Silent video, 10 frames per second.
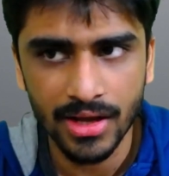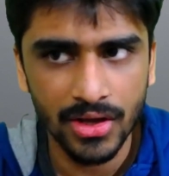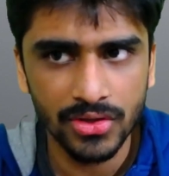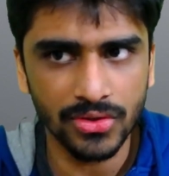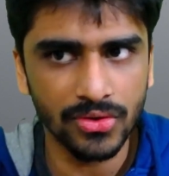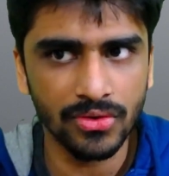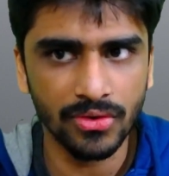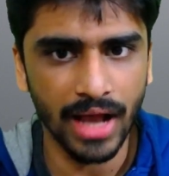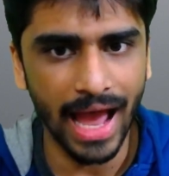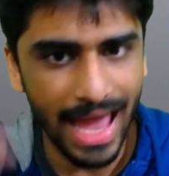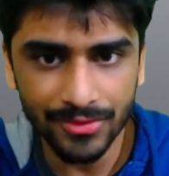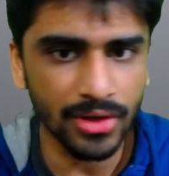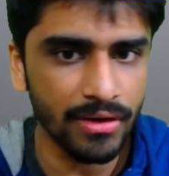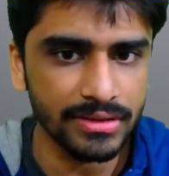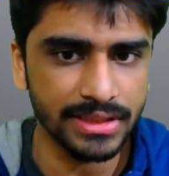So I have
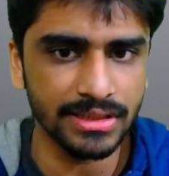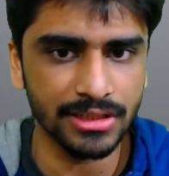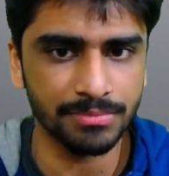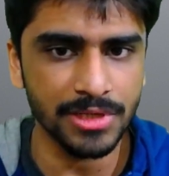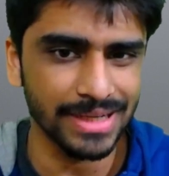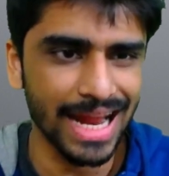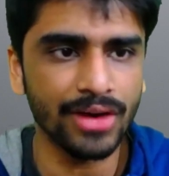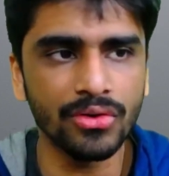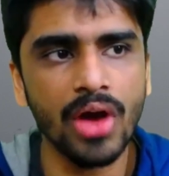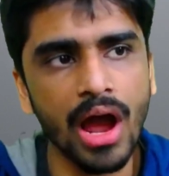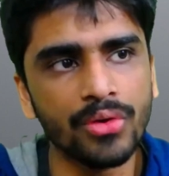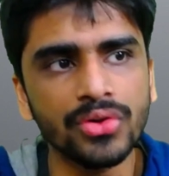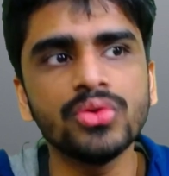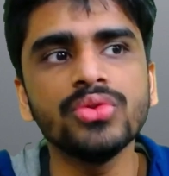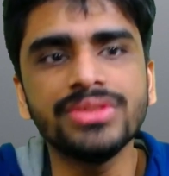solved till this much, but I don't know how
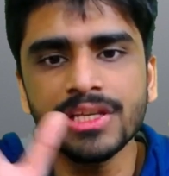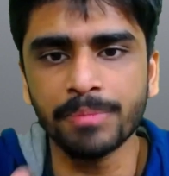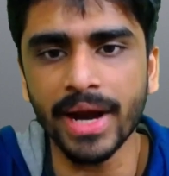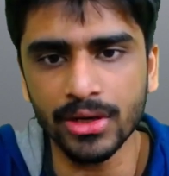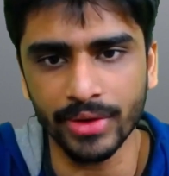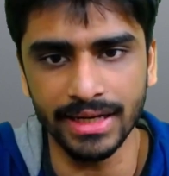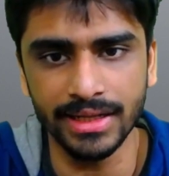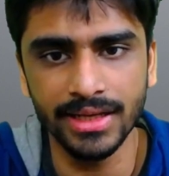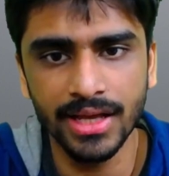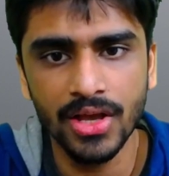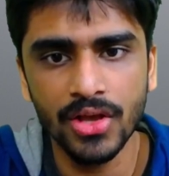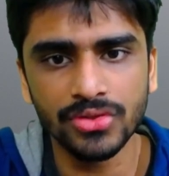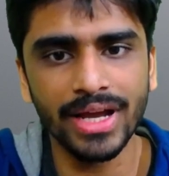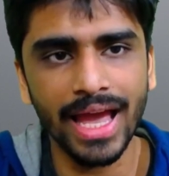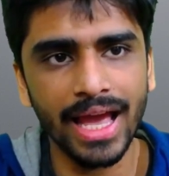to do this part quickly.
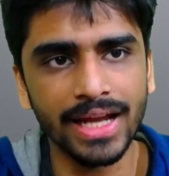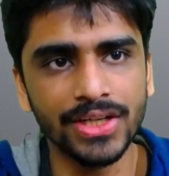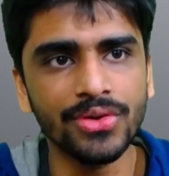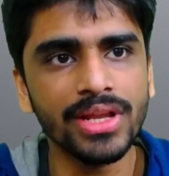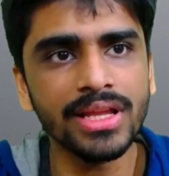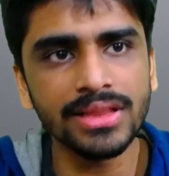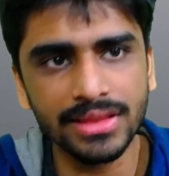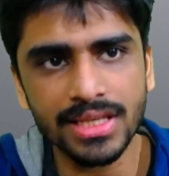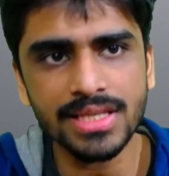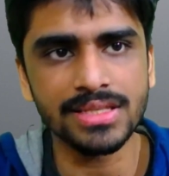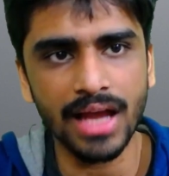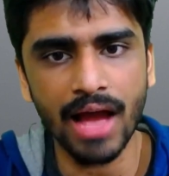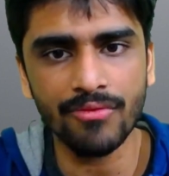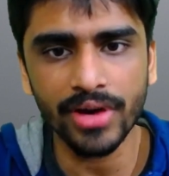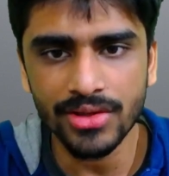So during this,
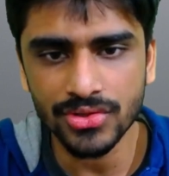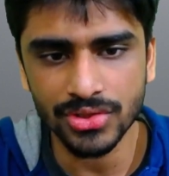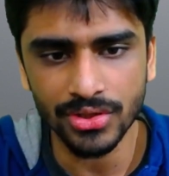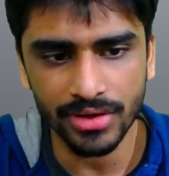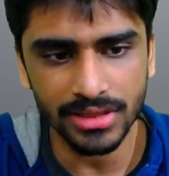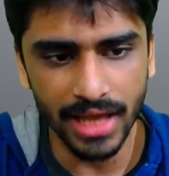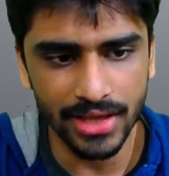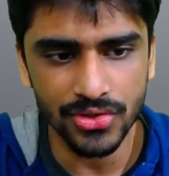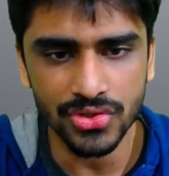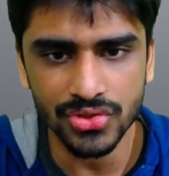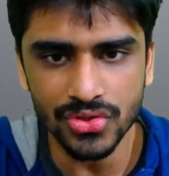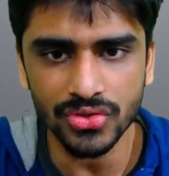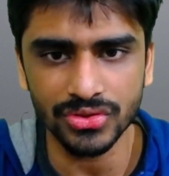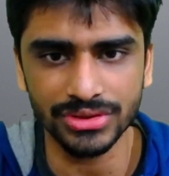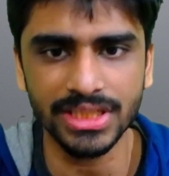what I used to do is I used to
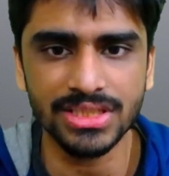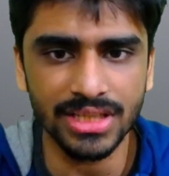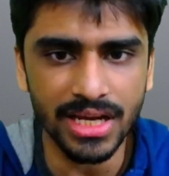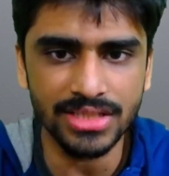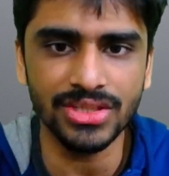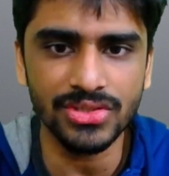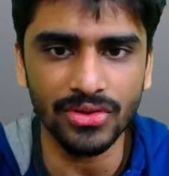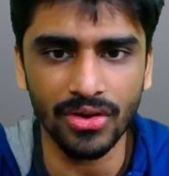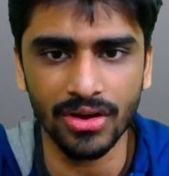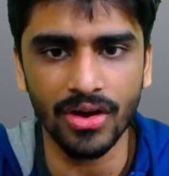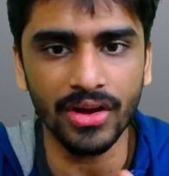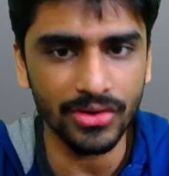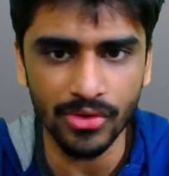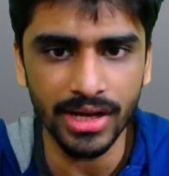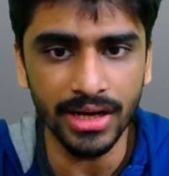just search this on
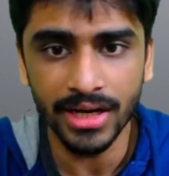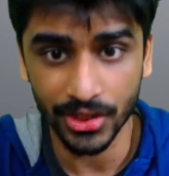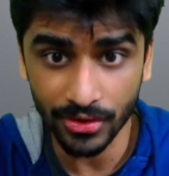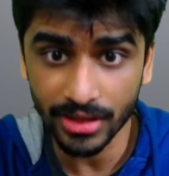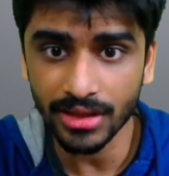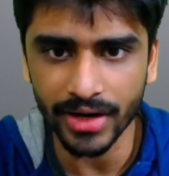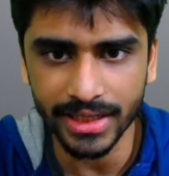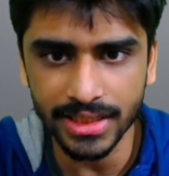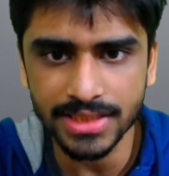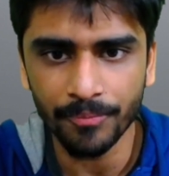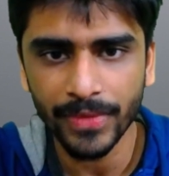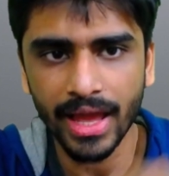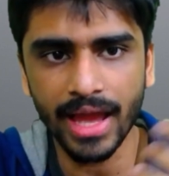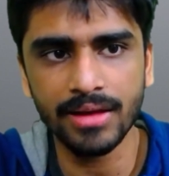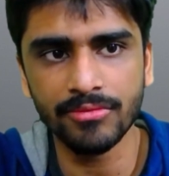Google during the contest
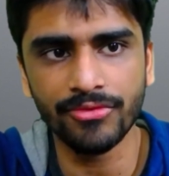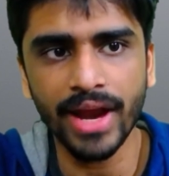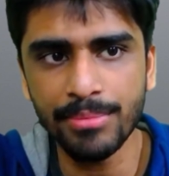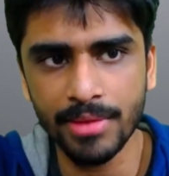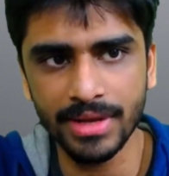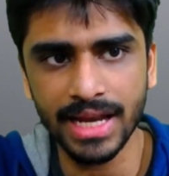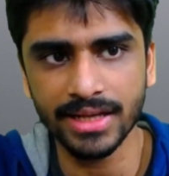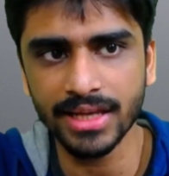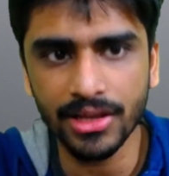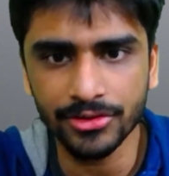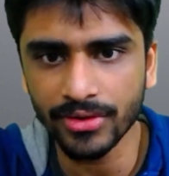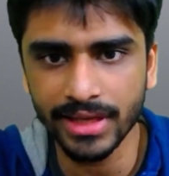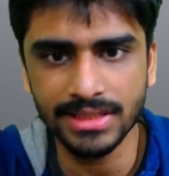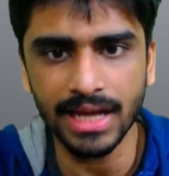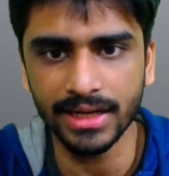and find maybe like a Geeks for
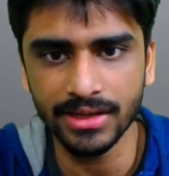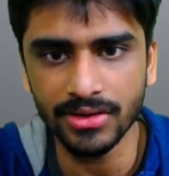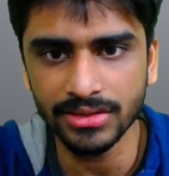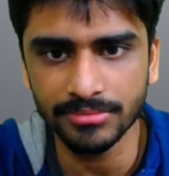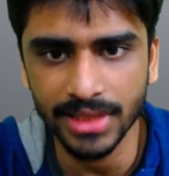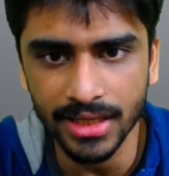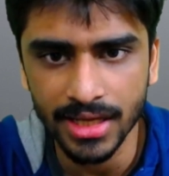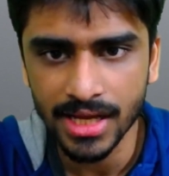Geeks article or something